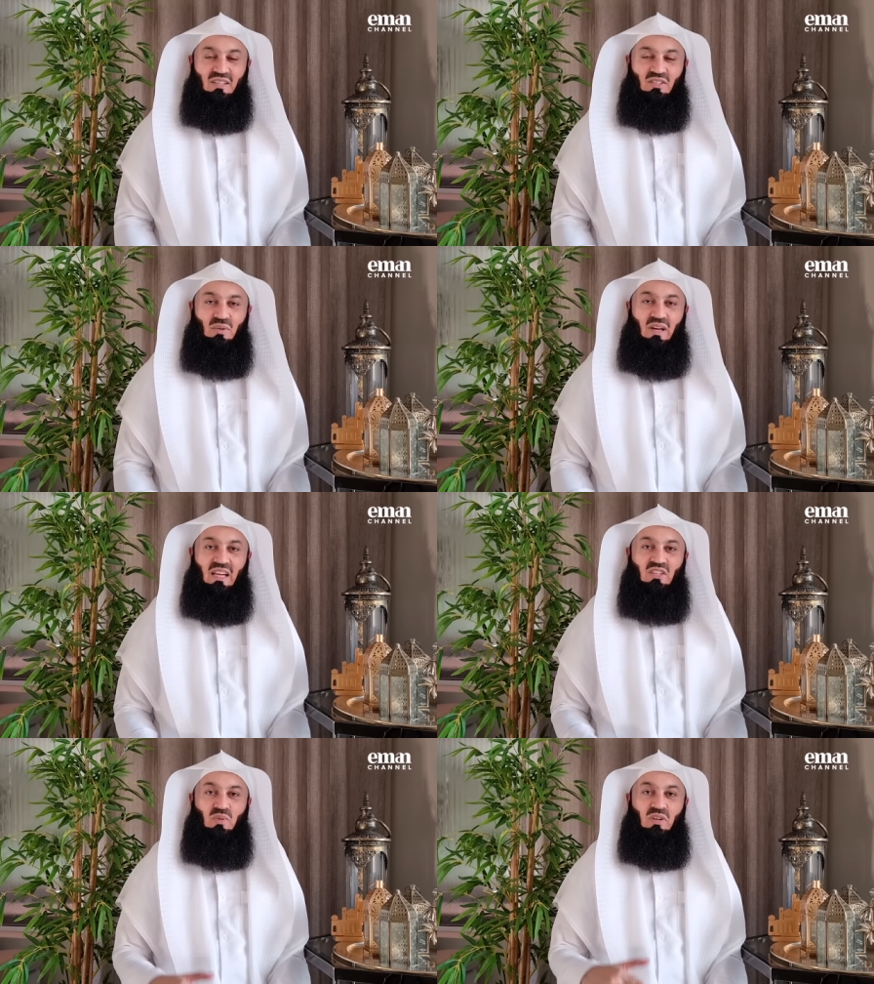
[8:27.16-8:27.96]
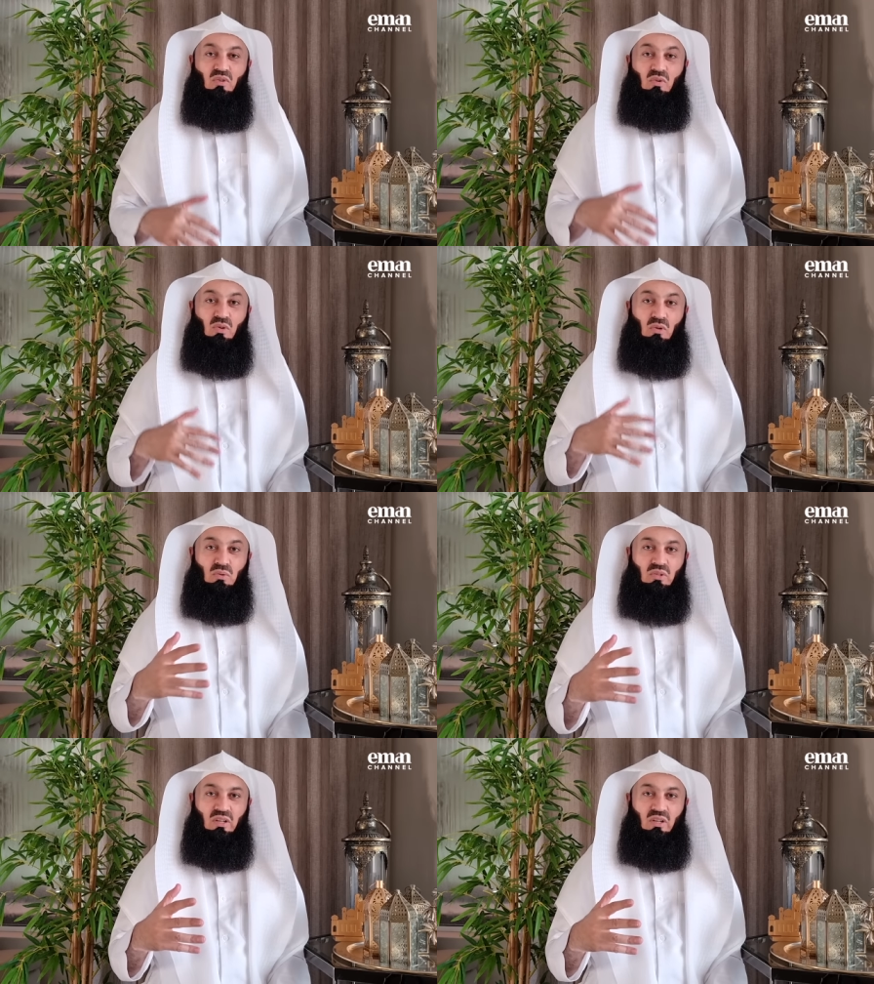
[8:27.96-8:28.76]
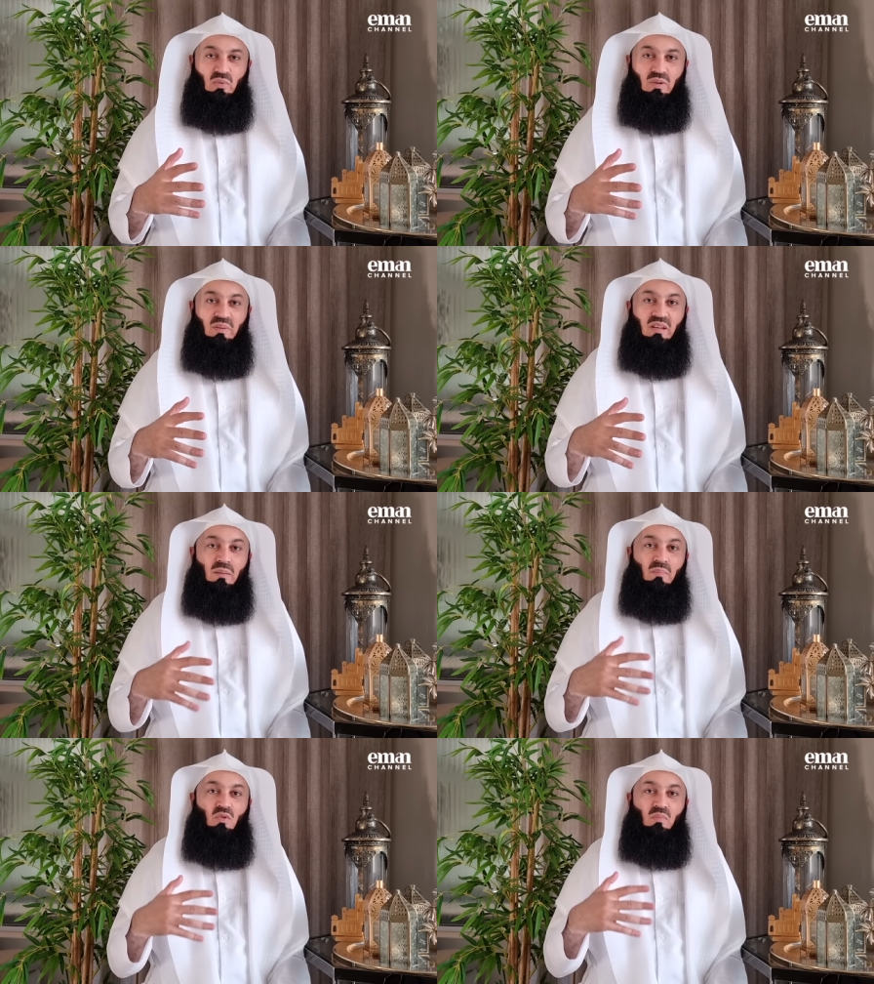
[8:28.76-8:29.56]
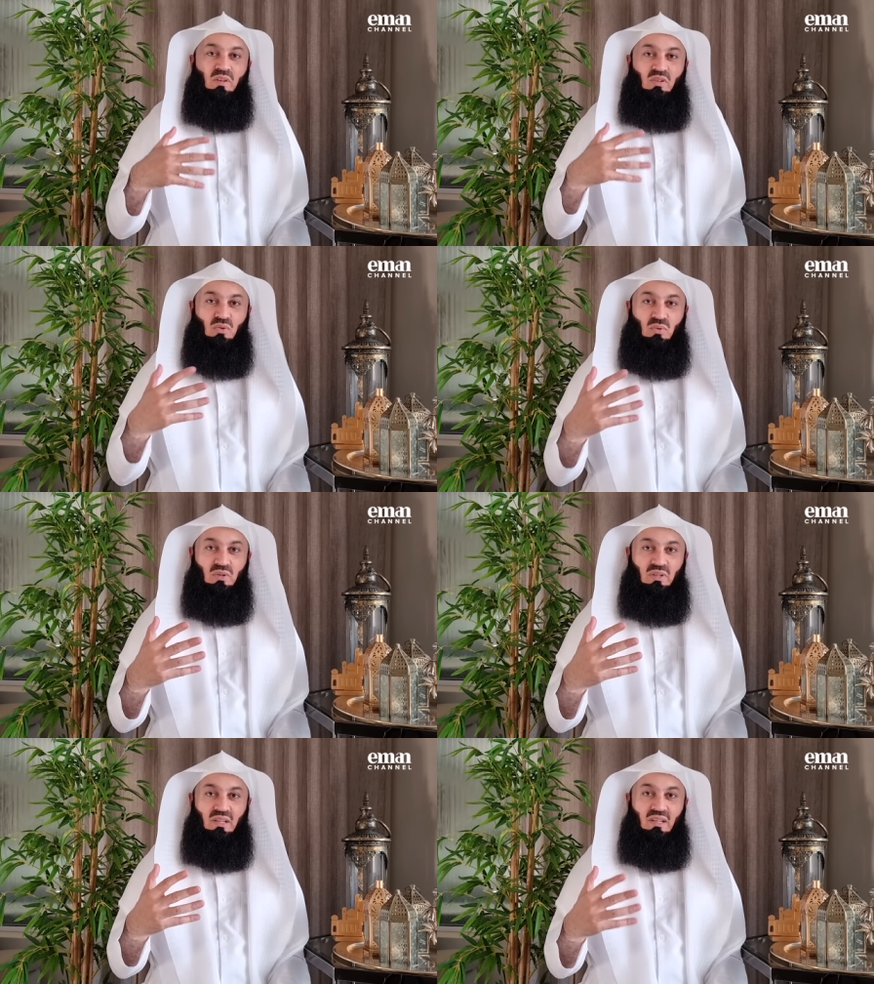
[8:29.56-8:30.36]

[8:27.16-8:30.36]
So as we grow older, we become more mature.